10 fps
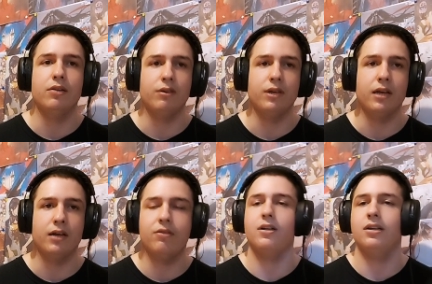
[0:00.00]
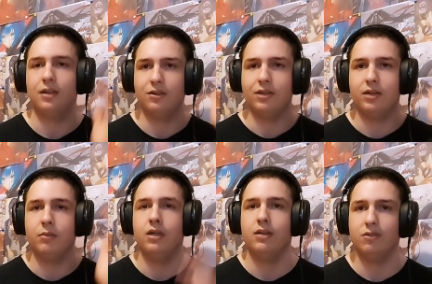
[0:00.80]
and see you guys next
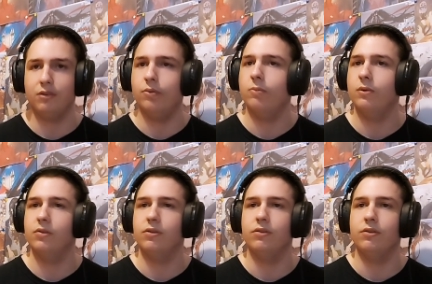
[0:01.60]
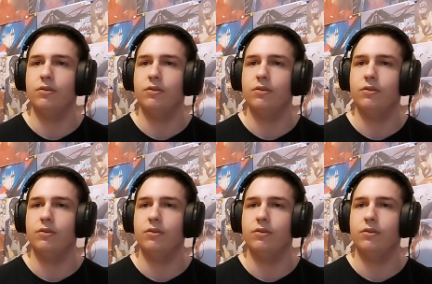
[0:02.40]
time. See you. See you.